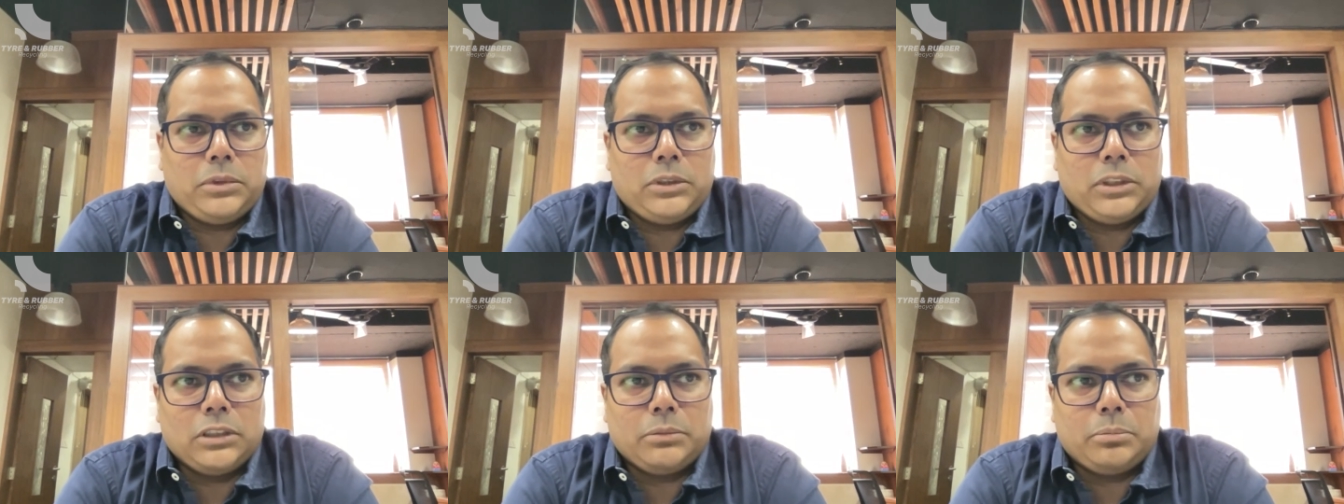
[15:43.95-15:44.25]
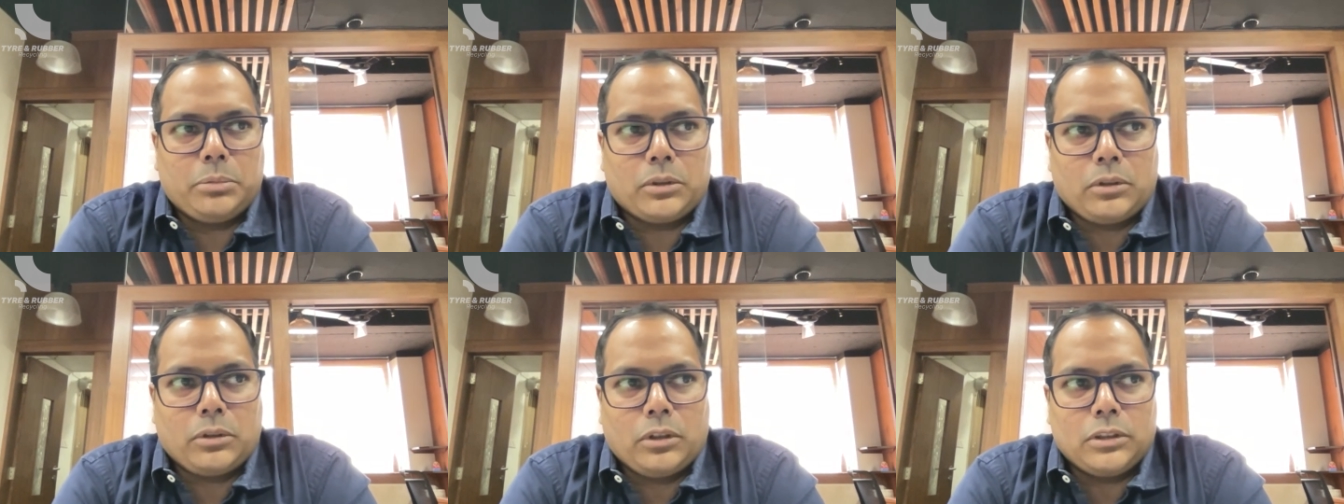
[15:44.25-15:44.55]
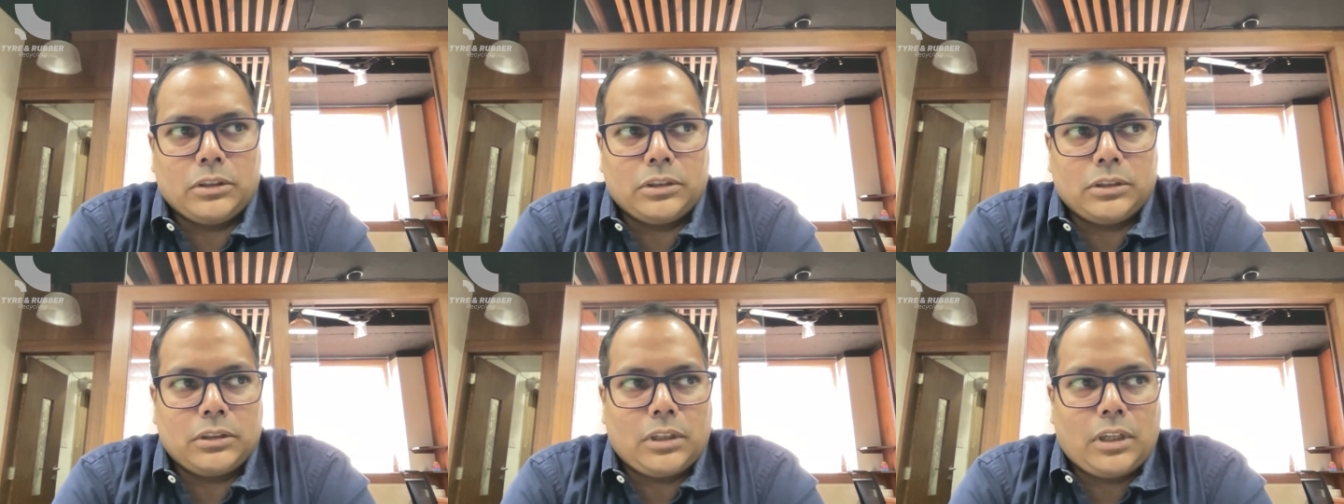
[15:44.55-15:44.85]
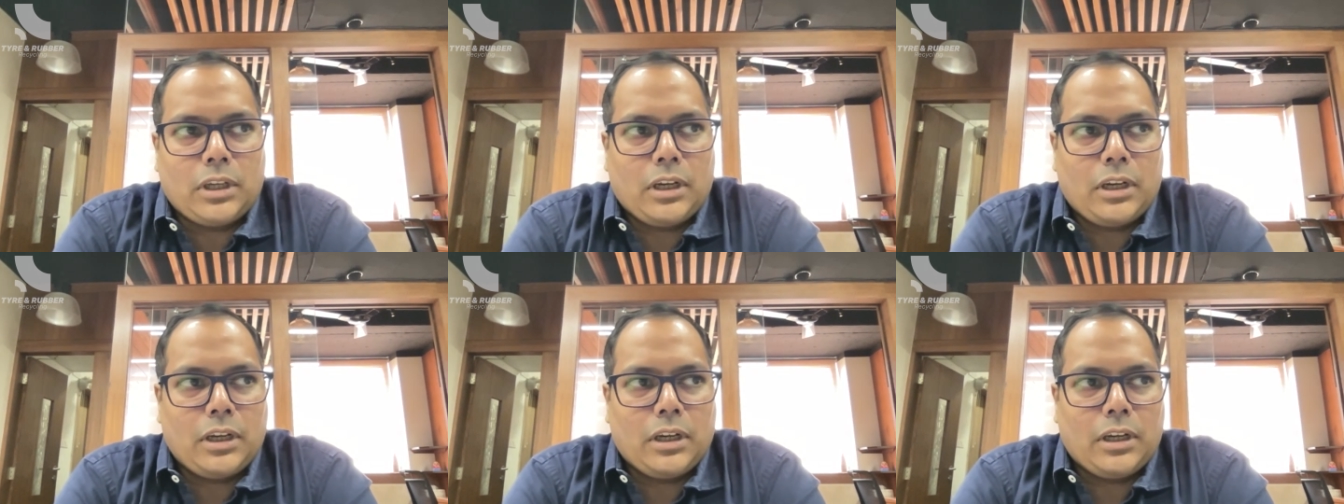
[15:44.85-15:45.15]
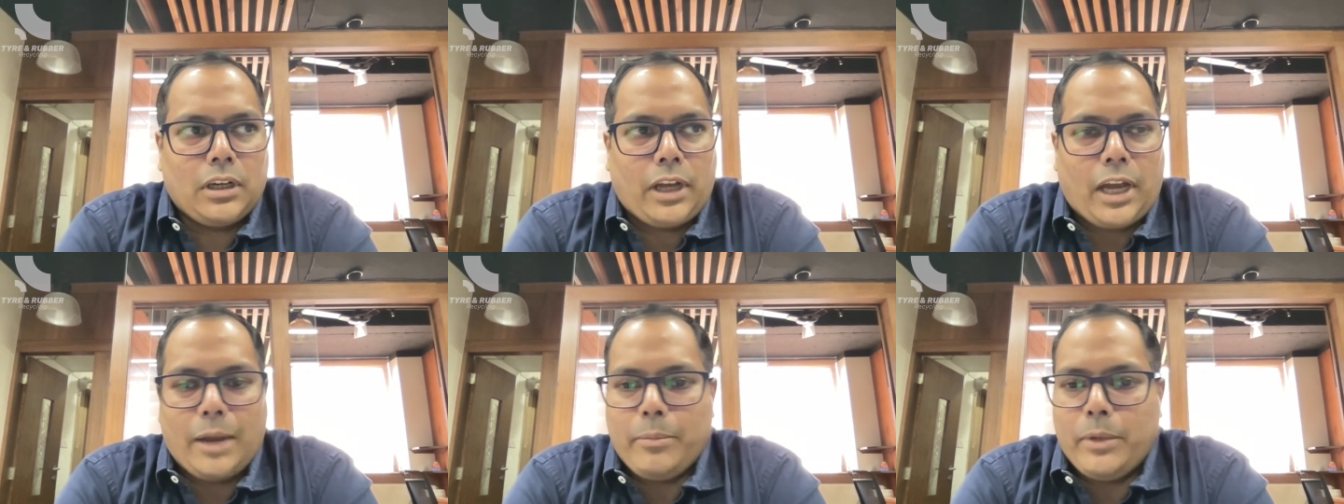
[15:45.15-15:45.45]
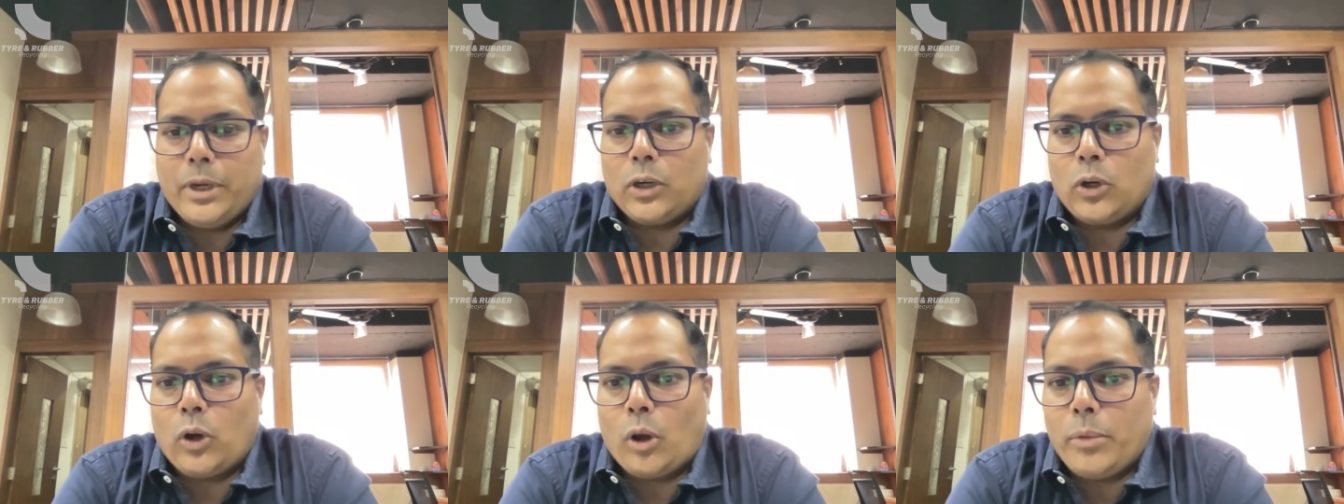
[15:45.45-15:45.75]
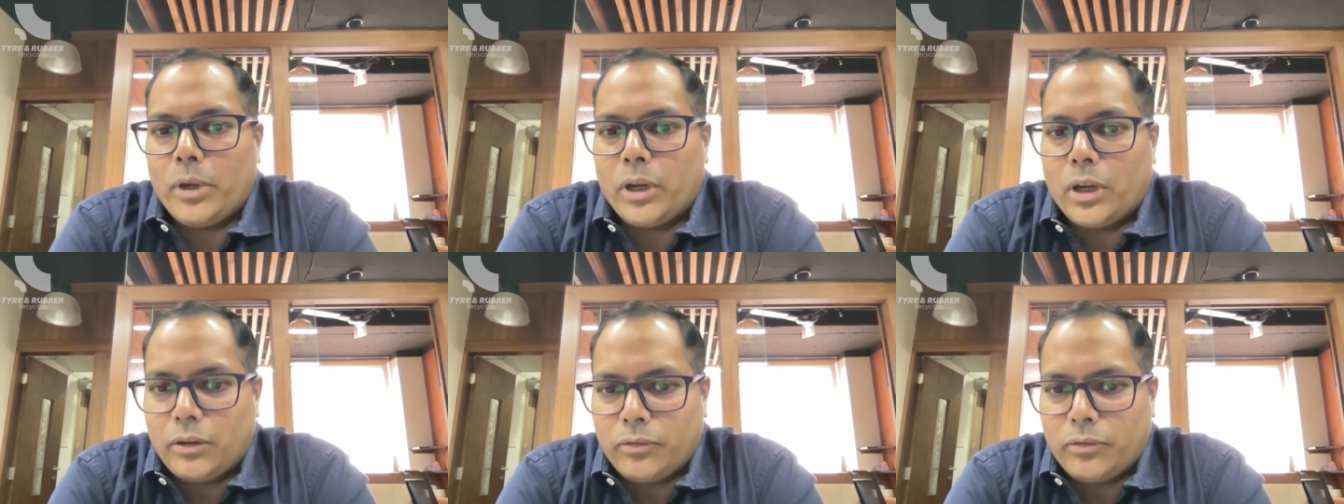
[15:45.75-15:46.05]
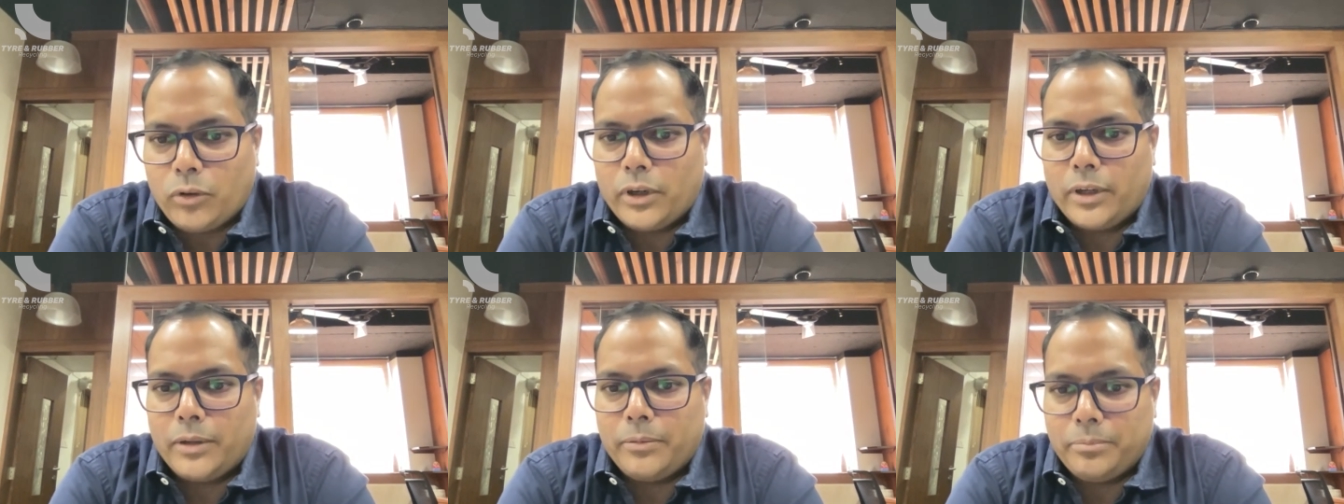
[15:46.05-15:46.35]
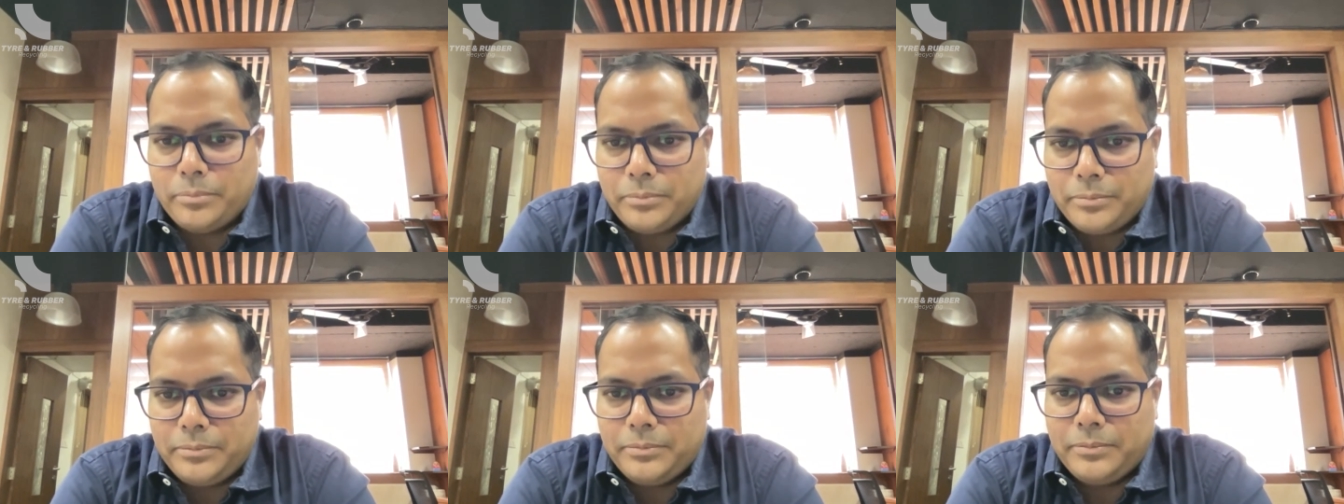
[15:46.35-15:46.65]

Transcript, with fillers: just because uh, i'm economical for him